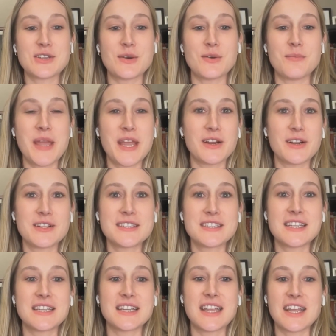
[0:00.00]
So parents
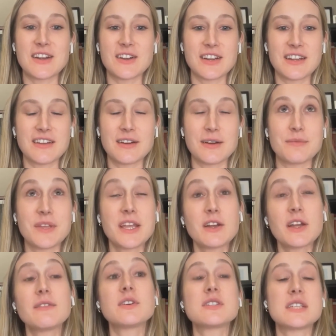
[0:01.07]
and
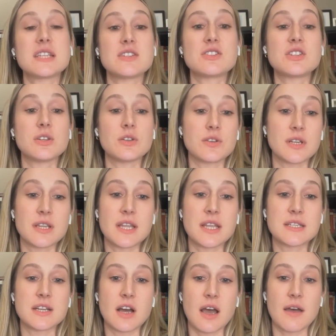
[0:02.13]
caregivers and children,
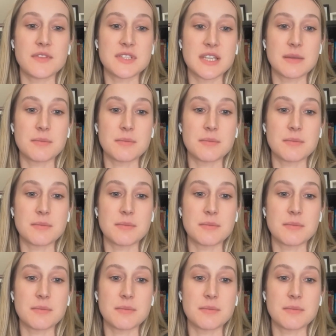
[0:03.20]
they did not have the